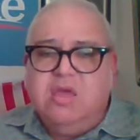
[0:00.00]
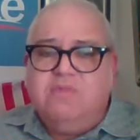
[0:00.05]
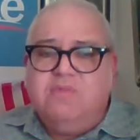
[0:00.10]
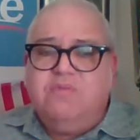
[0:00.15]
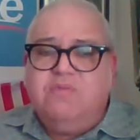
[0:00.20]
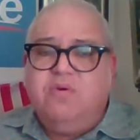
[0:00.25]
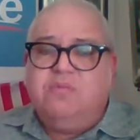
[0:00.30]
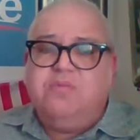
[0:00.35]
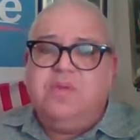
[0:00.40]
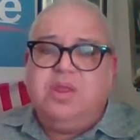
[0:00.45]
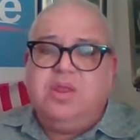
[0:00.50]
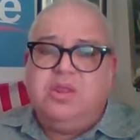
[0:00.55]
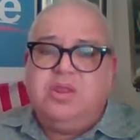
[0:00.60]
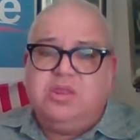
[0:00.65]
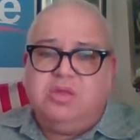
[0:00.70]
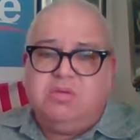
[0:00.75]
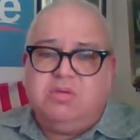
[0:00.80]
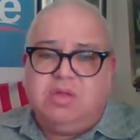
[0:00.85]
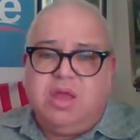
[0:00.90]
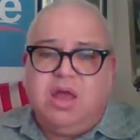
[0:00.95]
Feel free to
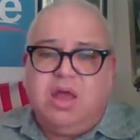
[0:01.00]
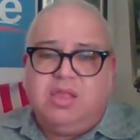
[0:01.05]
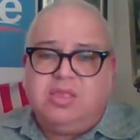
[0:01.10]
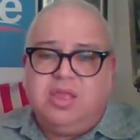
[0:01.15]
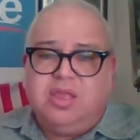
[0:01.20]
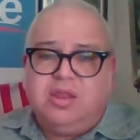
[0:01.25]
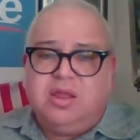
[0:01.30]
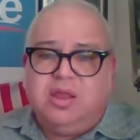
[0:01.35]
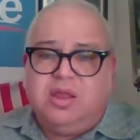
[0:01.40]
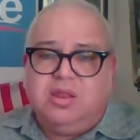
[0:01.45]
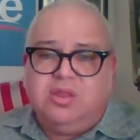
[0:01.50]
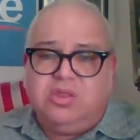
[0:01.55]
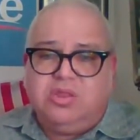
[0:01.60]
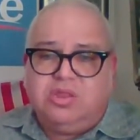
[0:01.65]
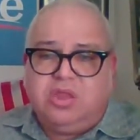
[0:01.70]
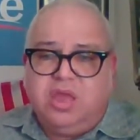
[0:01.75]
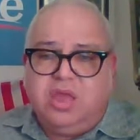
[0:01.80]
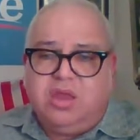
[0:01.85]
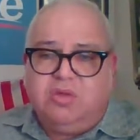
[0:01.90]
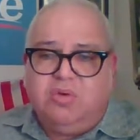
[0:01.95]
share the content on
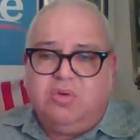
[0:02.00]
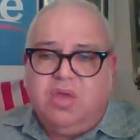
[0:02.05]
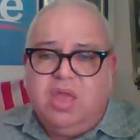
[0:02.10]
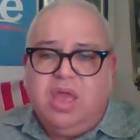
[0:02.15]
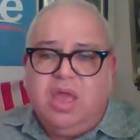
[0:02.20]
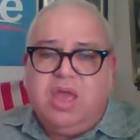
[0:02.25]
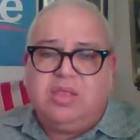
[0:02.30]
this channel.